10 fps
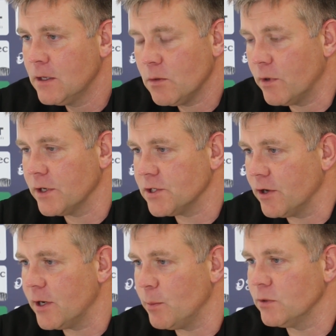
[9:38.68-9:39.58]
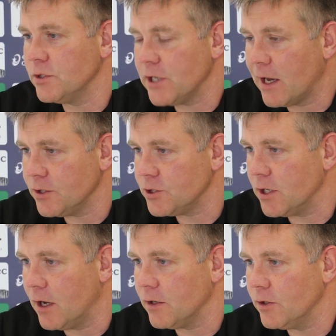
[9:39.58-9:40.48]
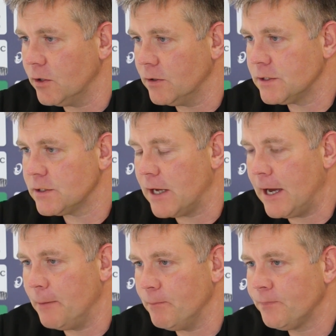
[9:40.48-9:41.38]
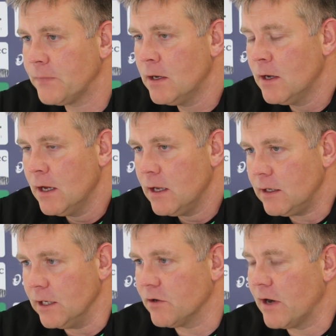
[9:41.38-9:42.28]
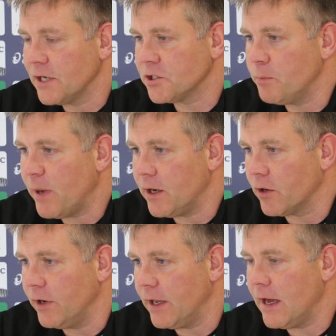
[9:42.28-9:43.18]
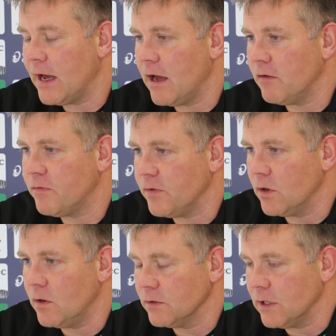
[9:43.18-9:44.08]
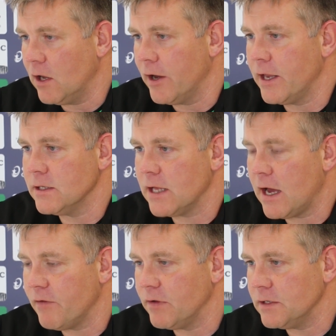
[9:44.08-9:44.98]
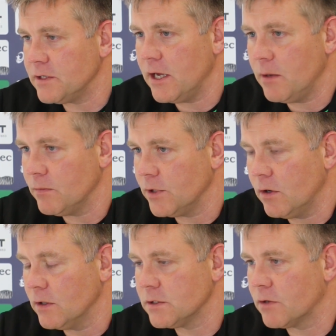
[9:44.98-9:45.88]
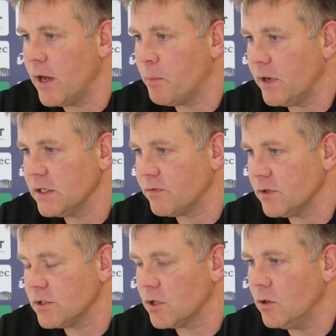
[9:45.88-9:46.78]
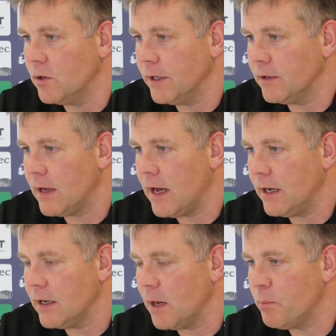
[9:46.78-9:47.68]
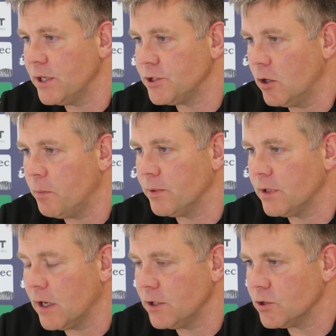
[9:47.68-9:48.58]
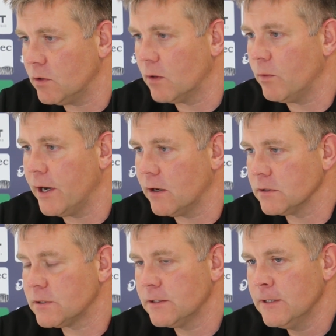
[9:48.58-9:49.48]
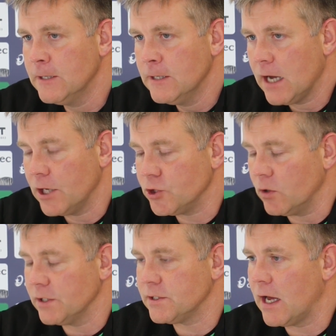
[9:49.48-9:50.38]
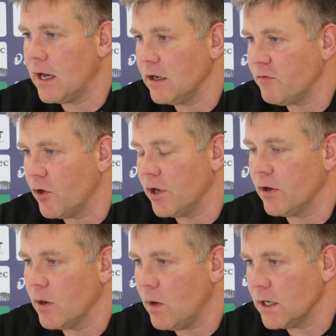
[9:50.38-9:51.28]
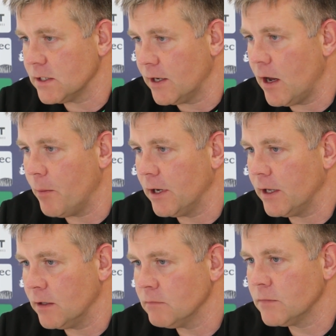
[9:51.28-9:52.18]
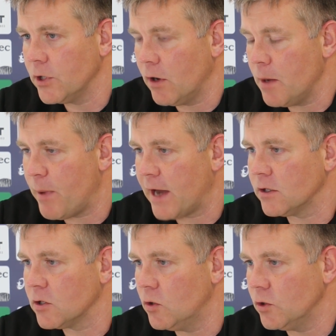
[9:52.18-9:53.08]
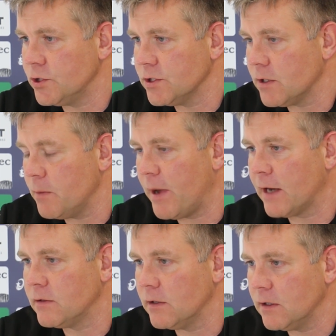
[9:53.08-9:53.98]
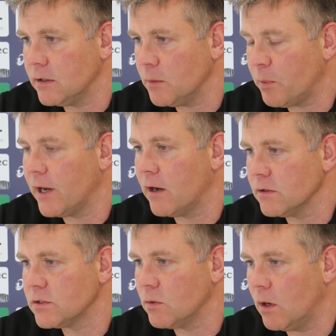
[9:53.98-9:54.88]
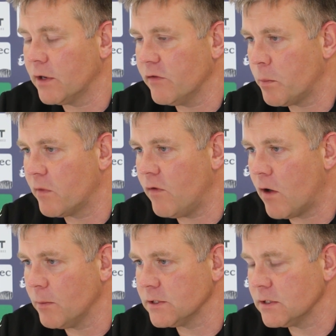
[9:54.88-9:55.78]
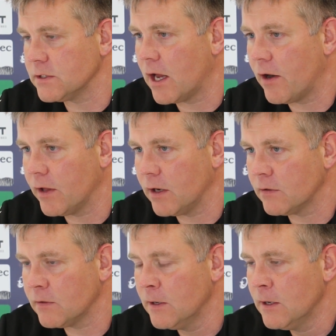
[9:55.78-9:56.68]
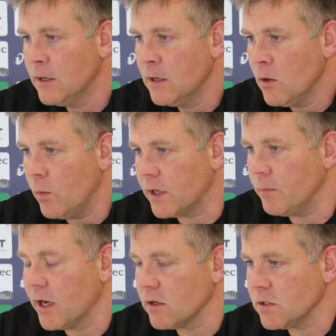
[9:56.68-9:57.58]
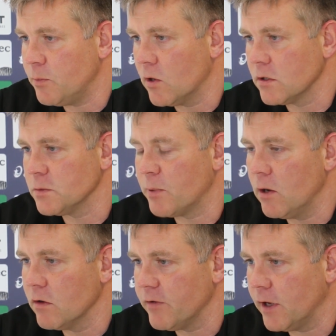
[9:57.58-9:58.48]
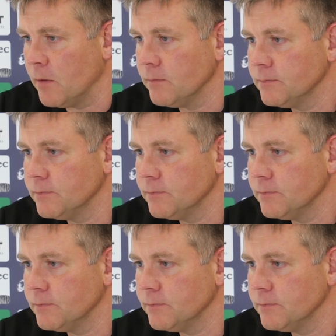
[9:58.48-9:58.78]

we're excited about the challenge, John. You know, it's the international pedigree they have, you know, the Lions they have in the team. You know, it's a great place for us to go and pitch up and show our wares, and show that Friday night was an anomaly. And, you know, I back the coaches, I back the players to go out and give a performance on Saturday that we can make our supporters proud of again.